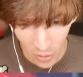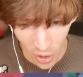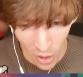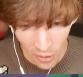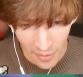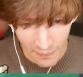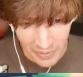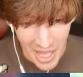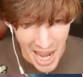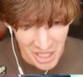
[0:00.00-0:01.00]
oh!
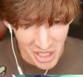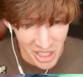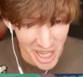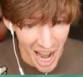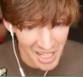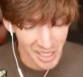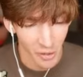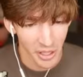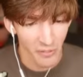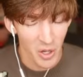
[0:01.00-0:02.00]
Yes, she died.
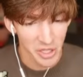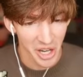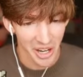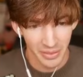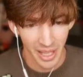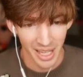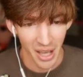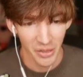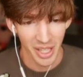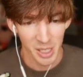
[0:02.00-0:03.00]
Someone confused her.
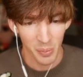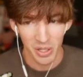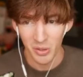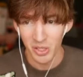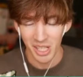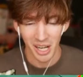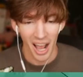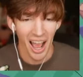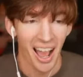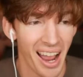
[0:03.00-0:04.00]
I think that's the person who said,
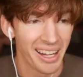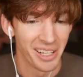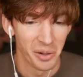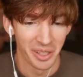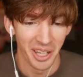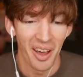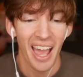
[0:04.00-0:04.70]
I know a little